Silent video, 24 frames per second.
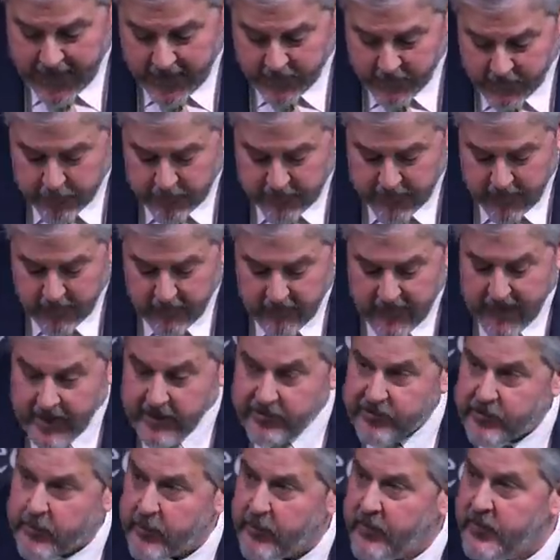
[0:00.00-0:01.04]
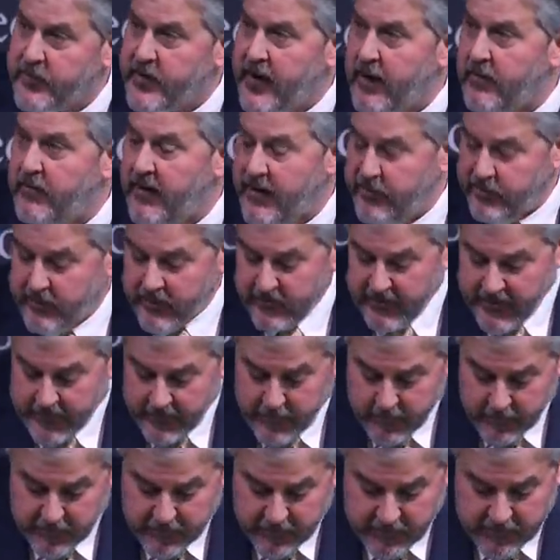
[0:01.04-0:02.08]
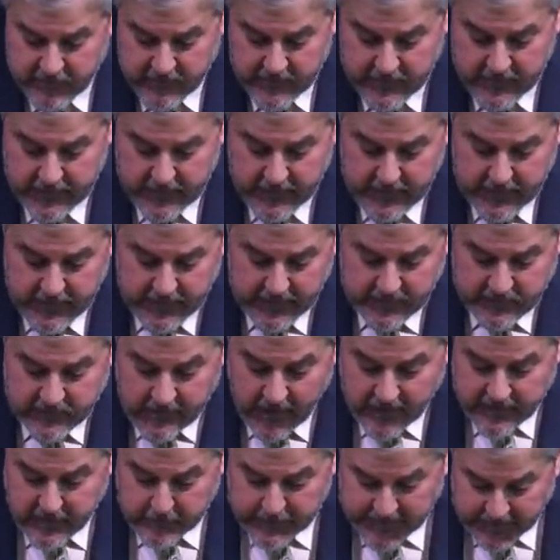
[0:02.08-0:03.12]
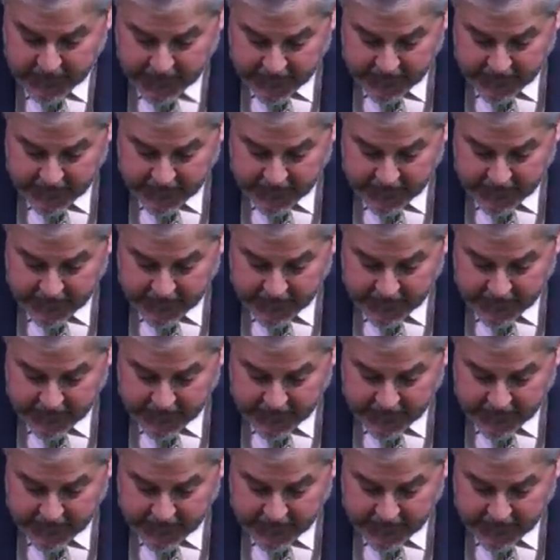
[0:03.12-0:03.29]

doubt your salvation or the salvation of others. It's not to be